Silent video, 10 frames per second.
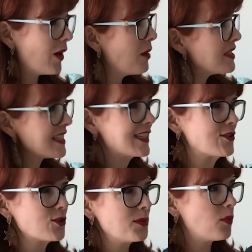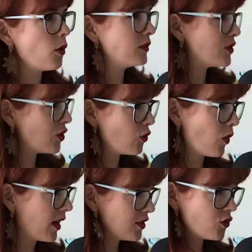Why was this issue important to you?
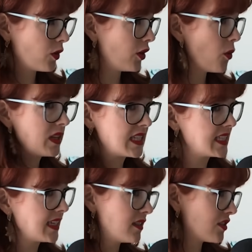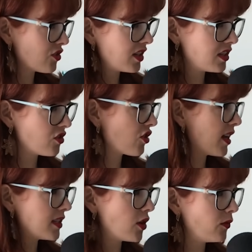Why did you want to go into this industry to try
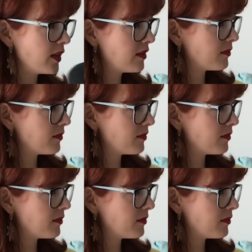to solve it?